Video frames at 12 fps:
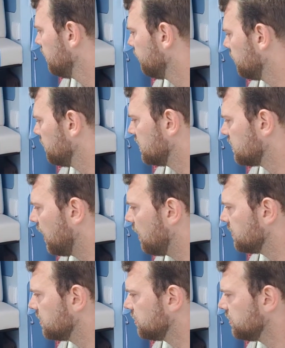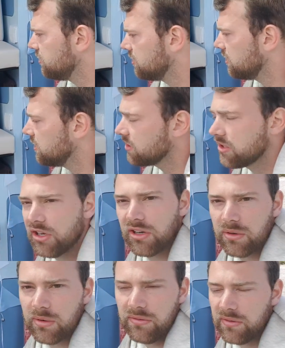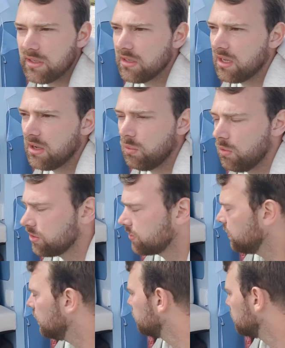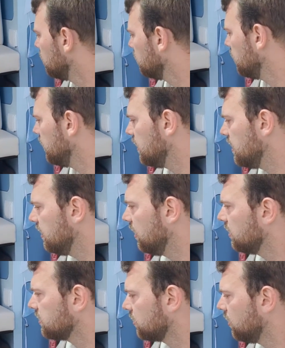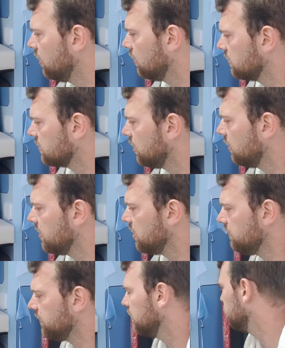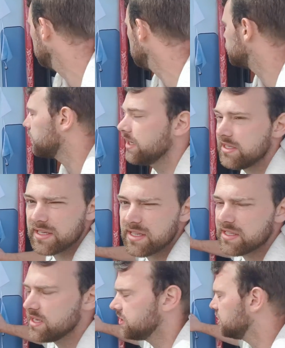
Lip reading: from the tap, just use it to cook with and wash with, so it lasts quite a long time. The only thing that really drains it is